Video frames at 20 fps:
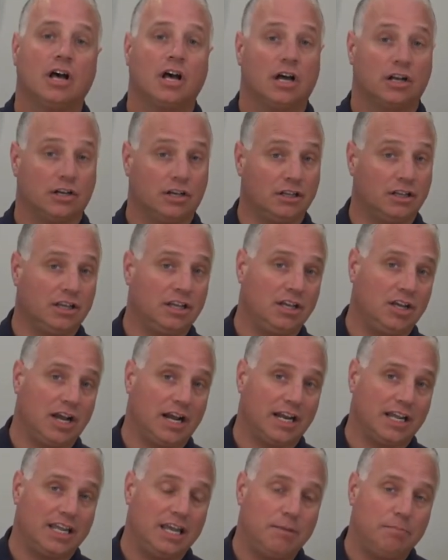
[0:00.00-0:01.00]
Another thing you got
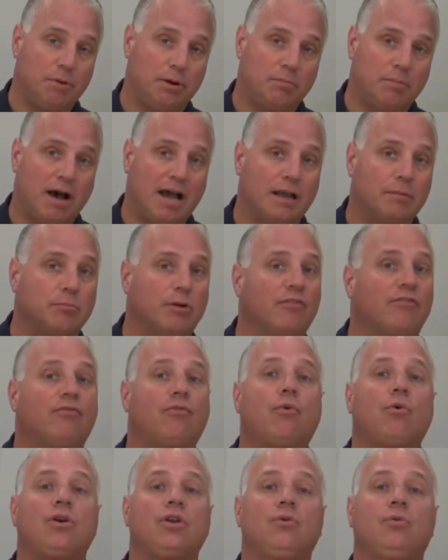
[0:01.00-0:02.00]
to keep in mind,
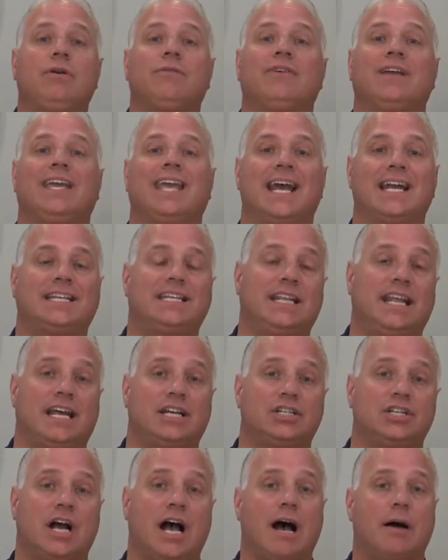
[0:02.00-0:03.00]
before you even get to that
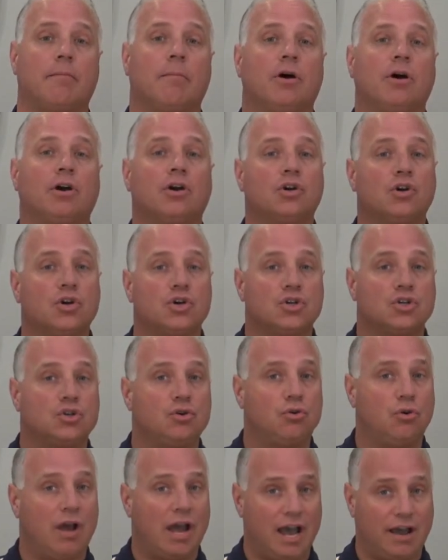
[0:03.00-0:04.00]
job, do
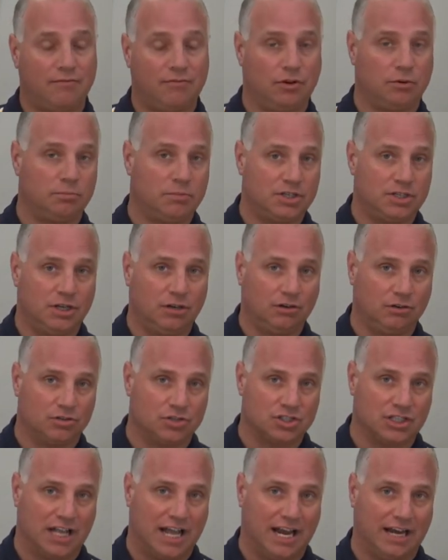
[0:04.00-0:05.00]
you have your
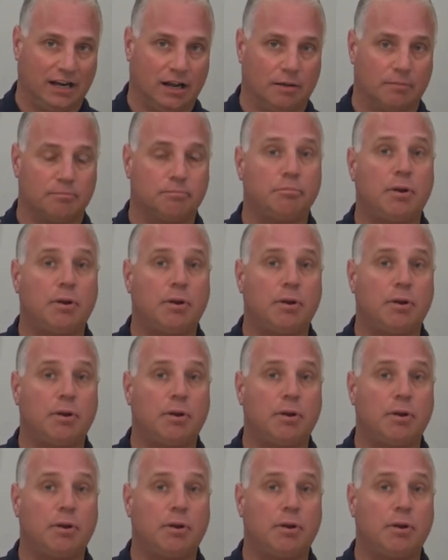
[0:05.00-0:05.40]
materials lined up?